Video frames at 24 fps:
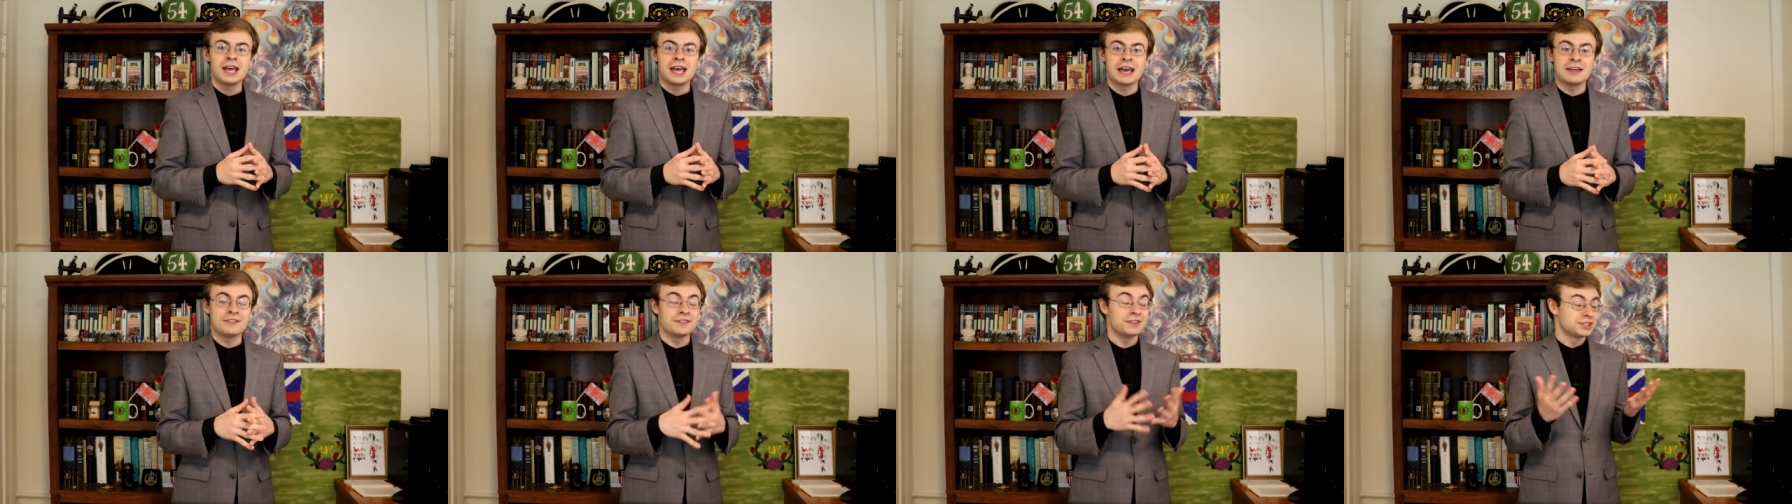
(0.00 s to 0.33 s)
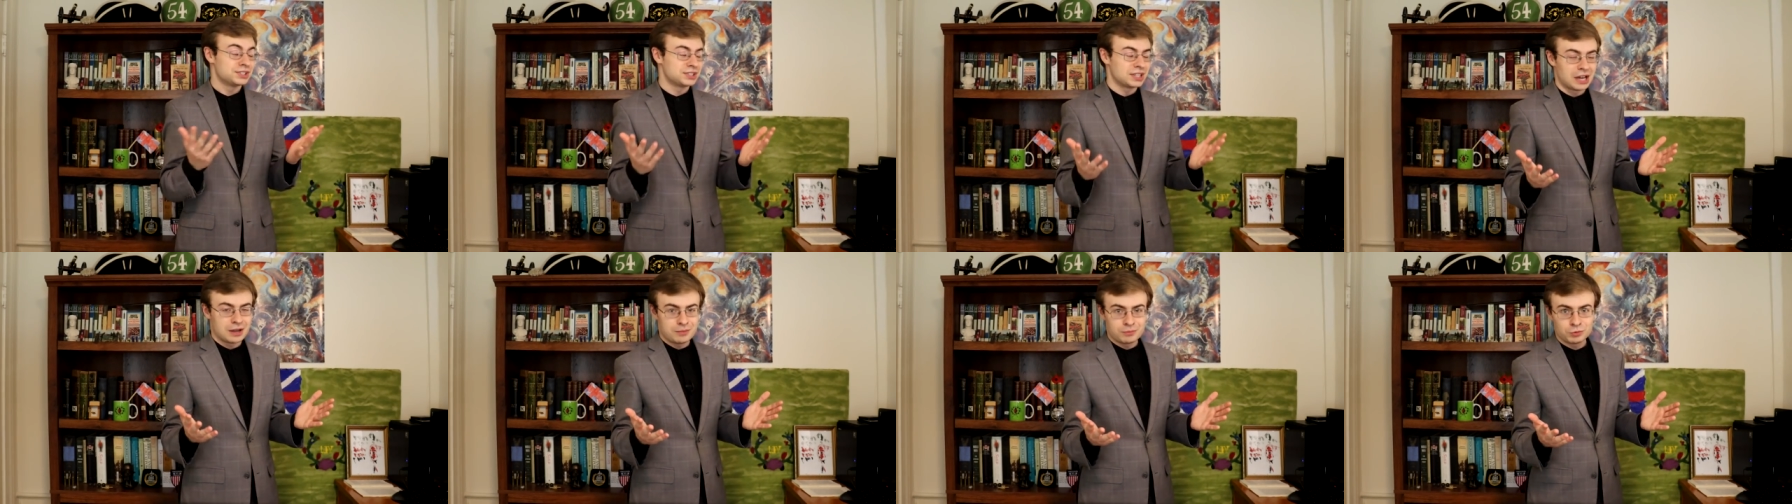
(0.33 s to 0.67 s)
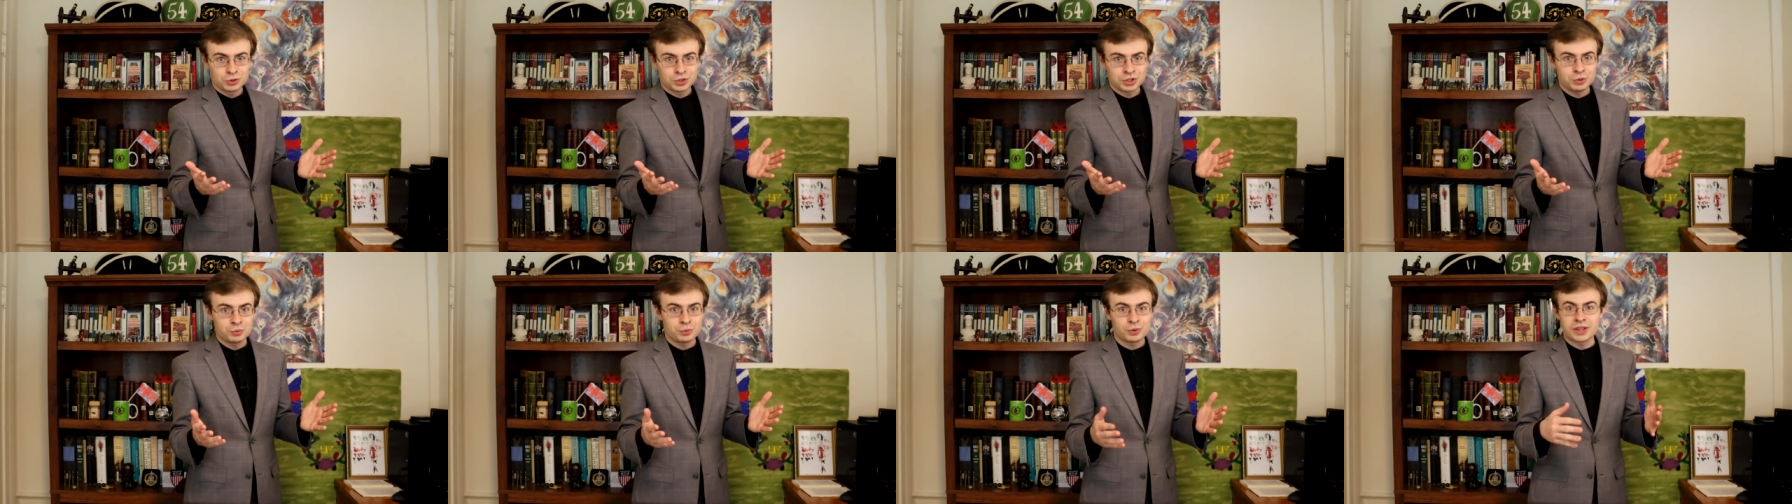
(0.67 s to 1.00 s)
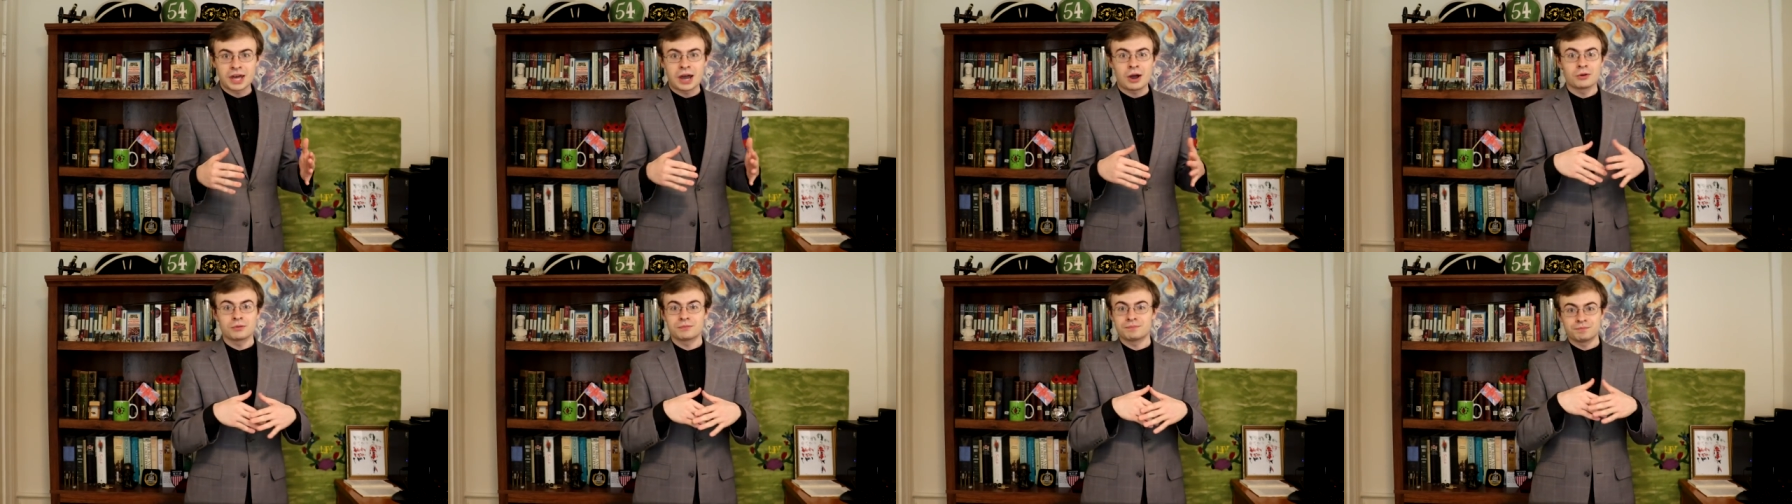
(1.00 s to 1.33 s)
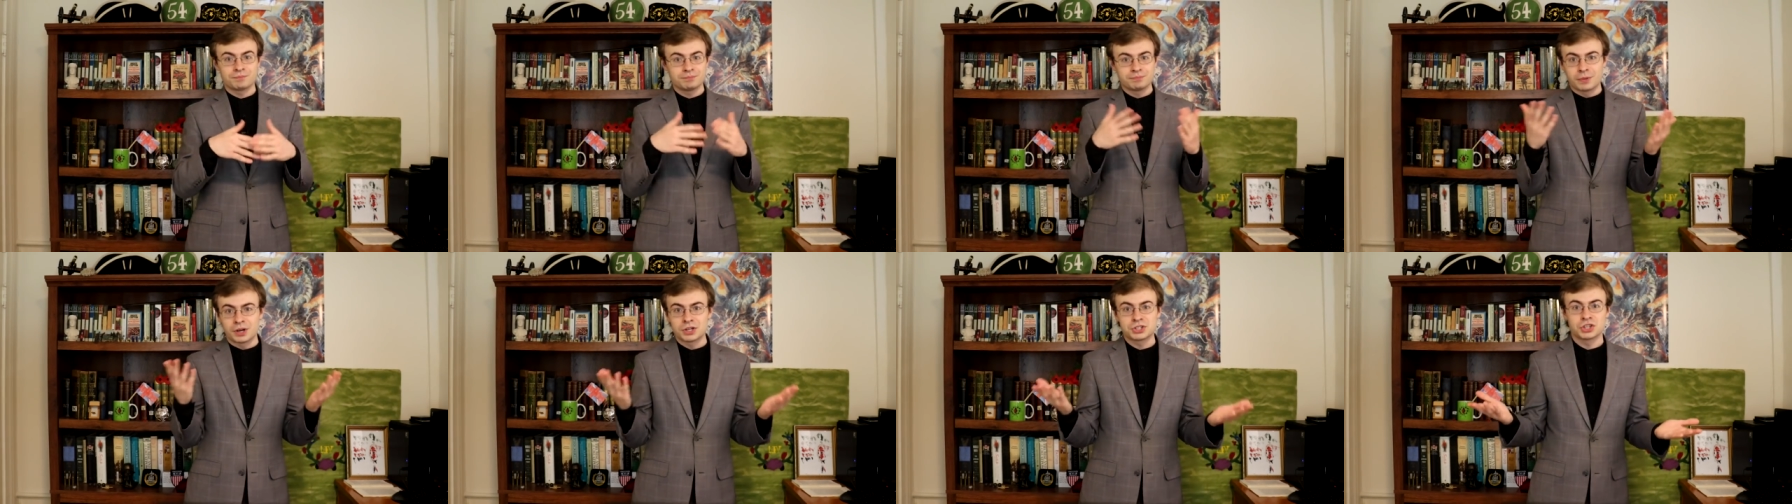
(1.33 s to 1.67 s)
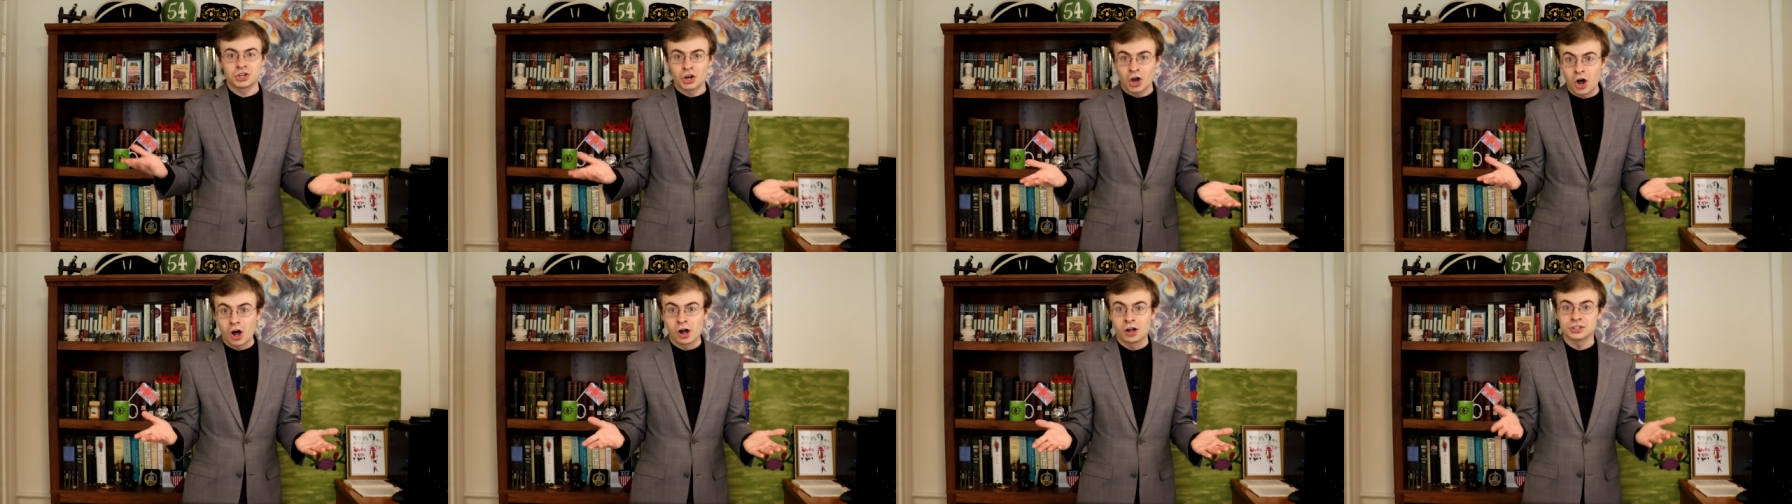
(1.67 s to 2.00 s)
and this time really without much
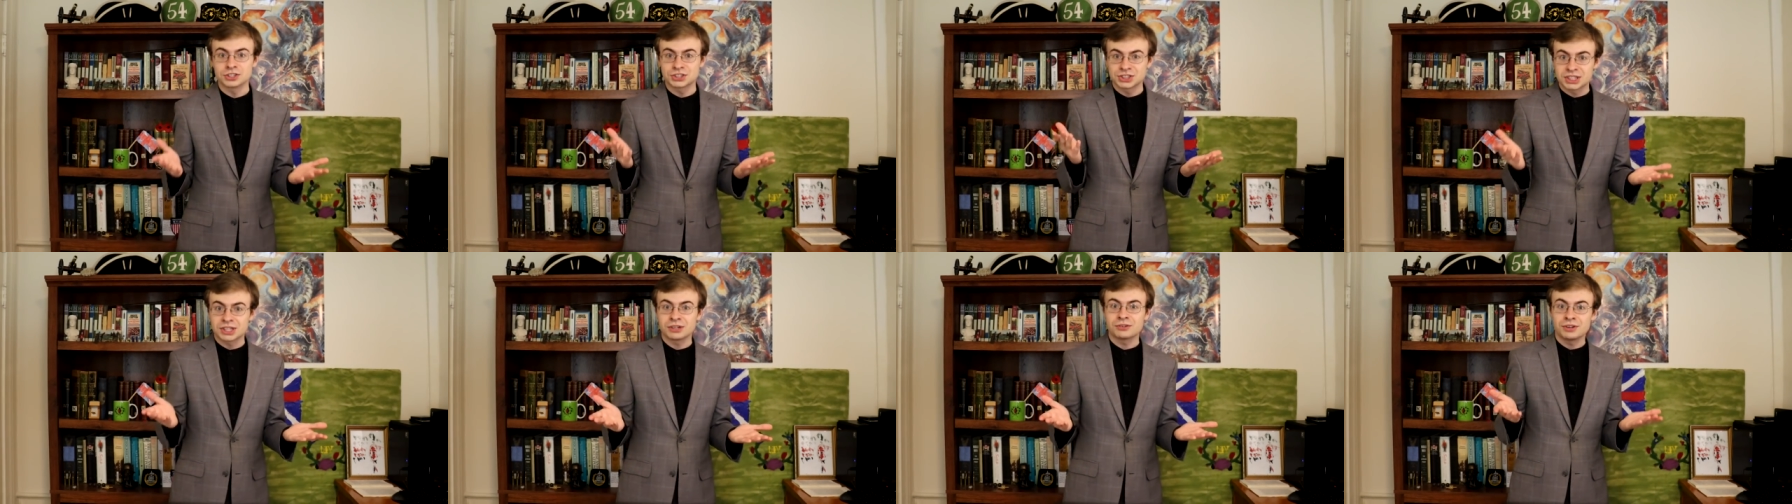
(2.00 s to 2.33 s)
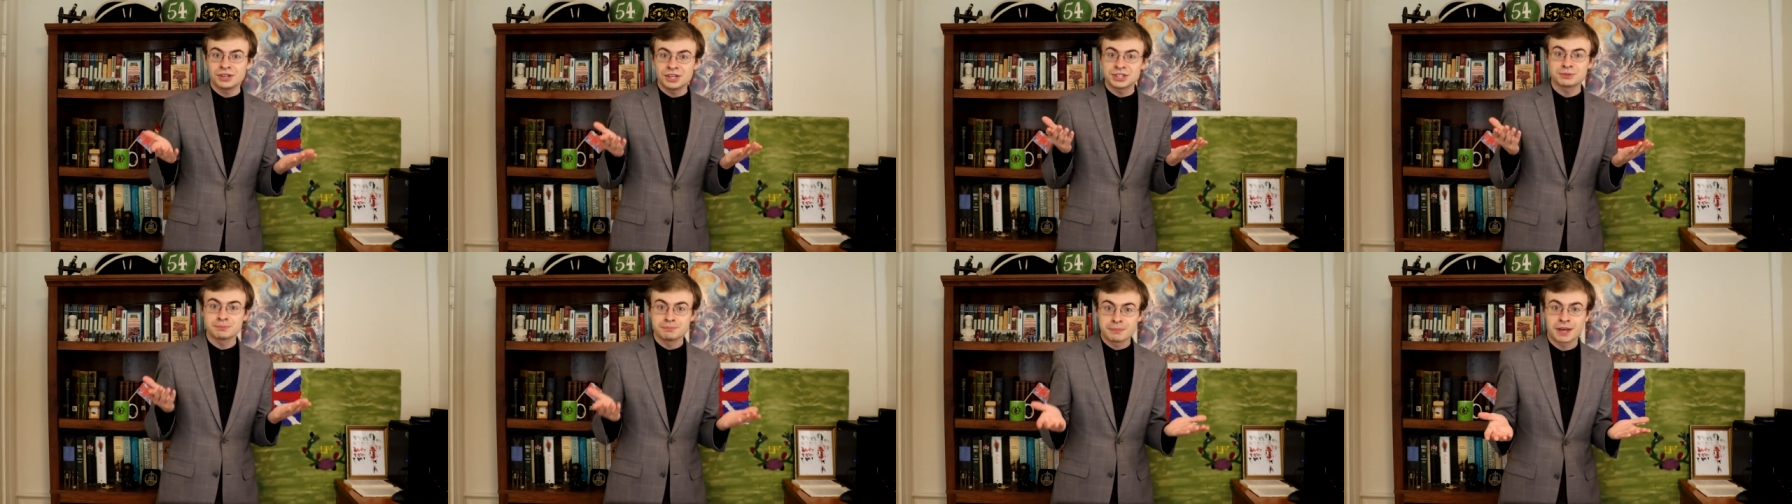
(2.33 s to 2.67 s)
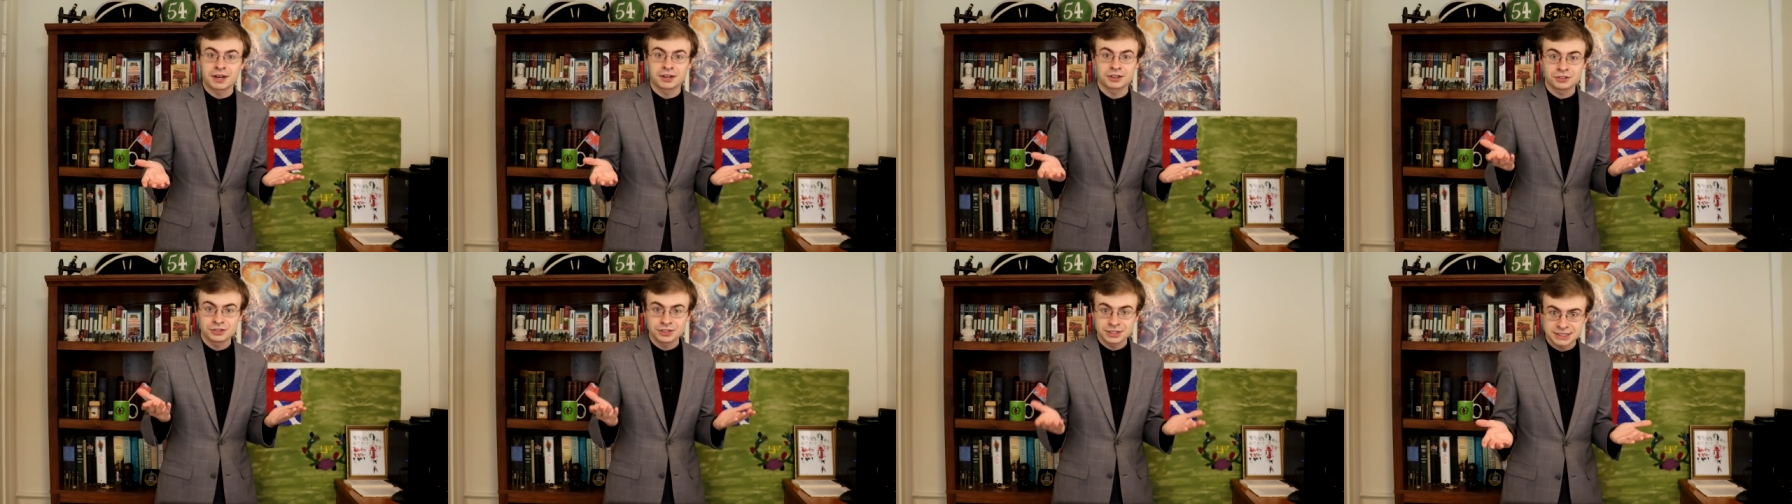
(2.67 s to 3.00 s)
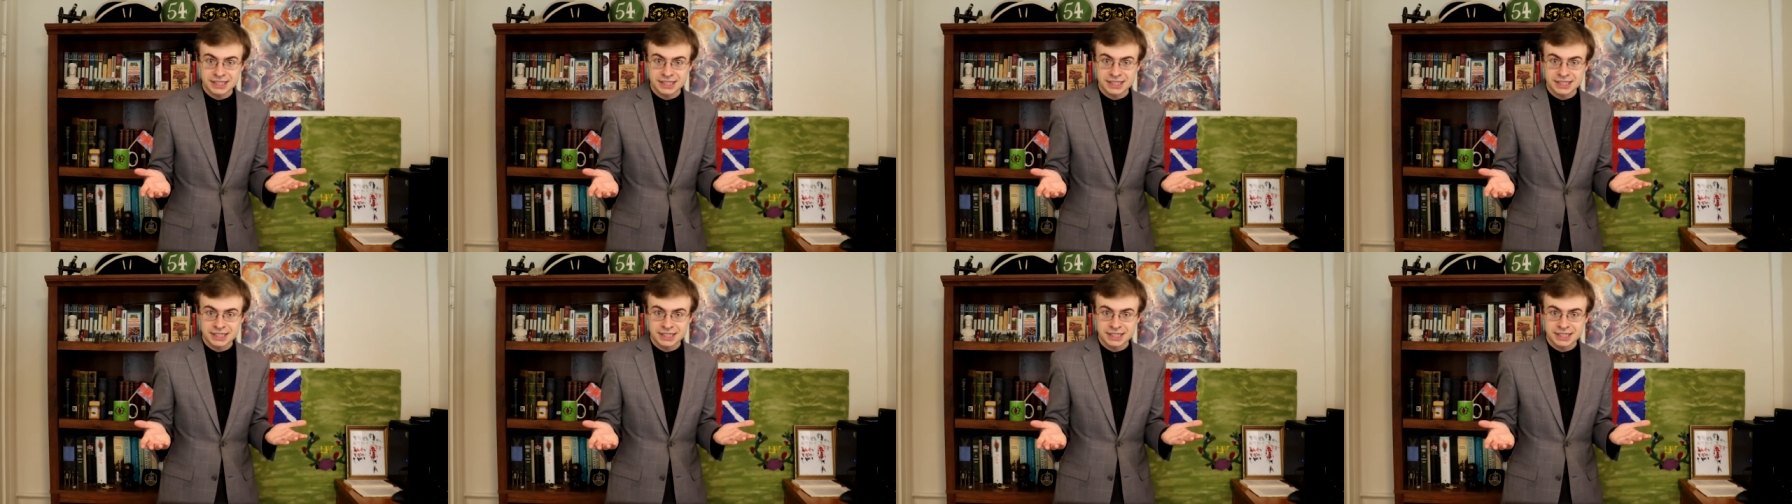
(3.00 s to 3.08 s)
at all serious medical